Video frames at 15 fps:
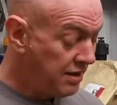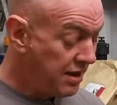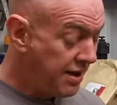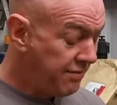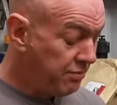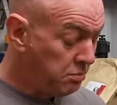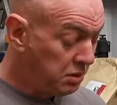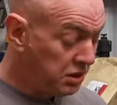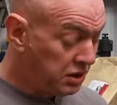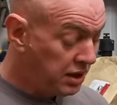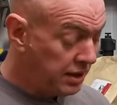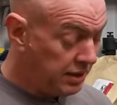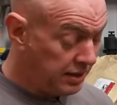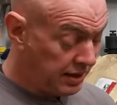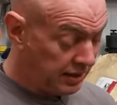have a
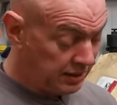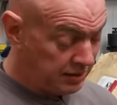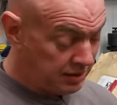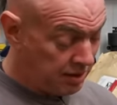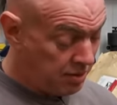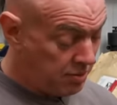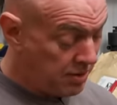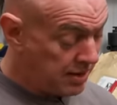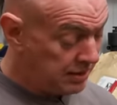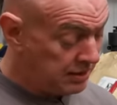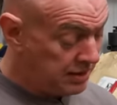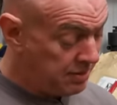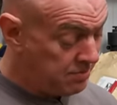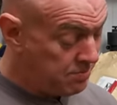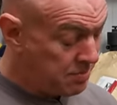machinist who
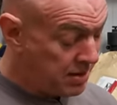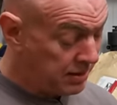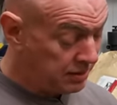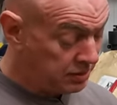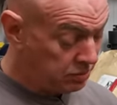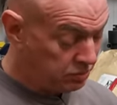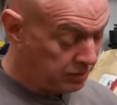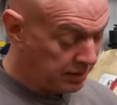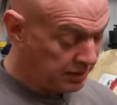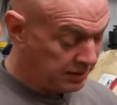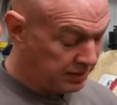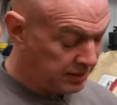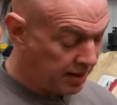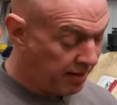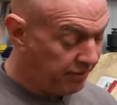actually makes all this
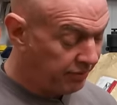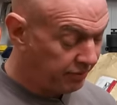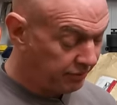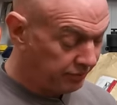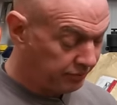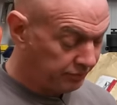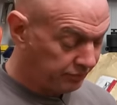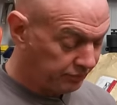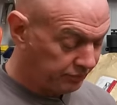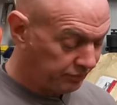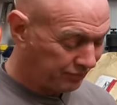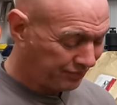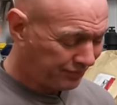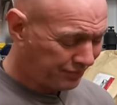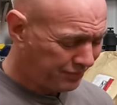stuff
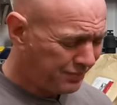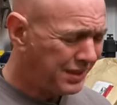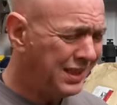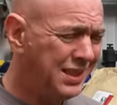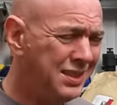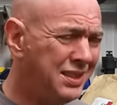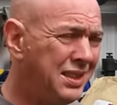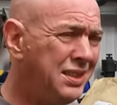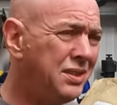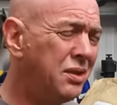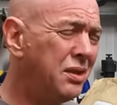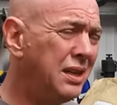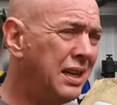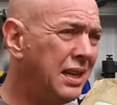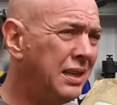because he's
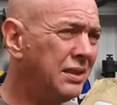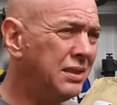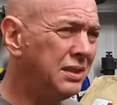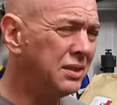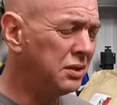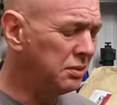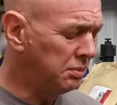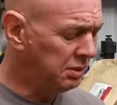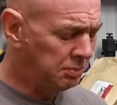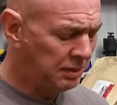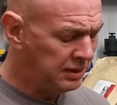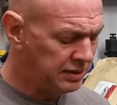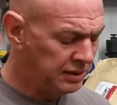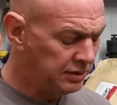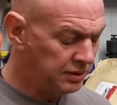got a lathe and he's got some
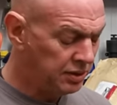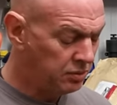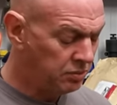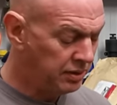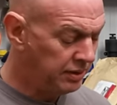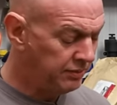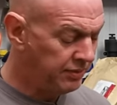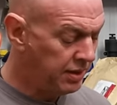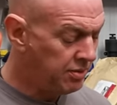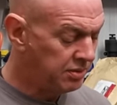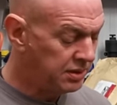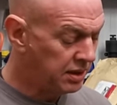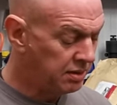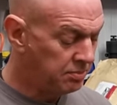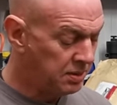specialist tooling and
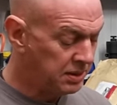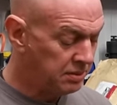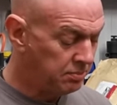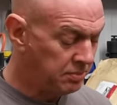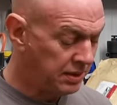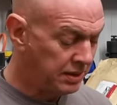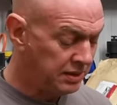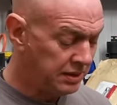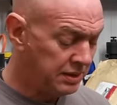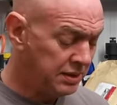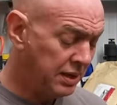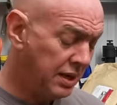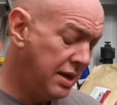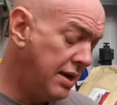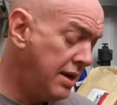various other bits and
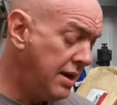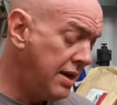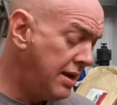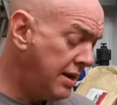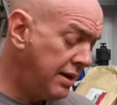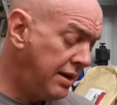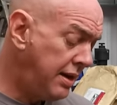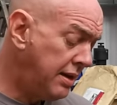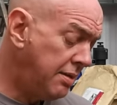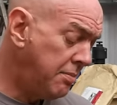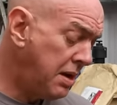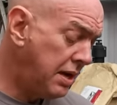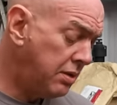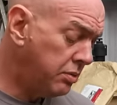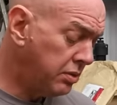pieces and he can
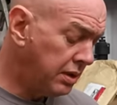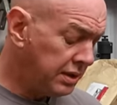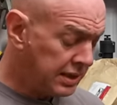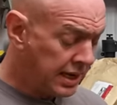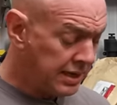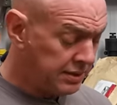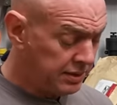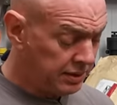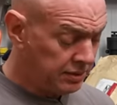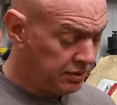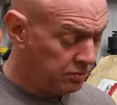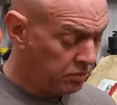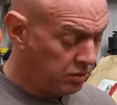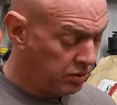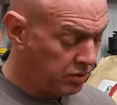make all these castings
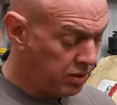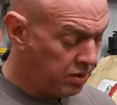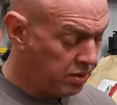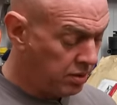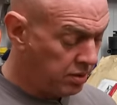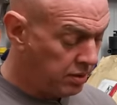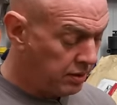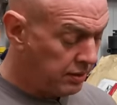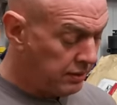and whatnot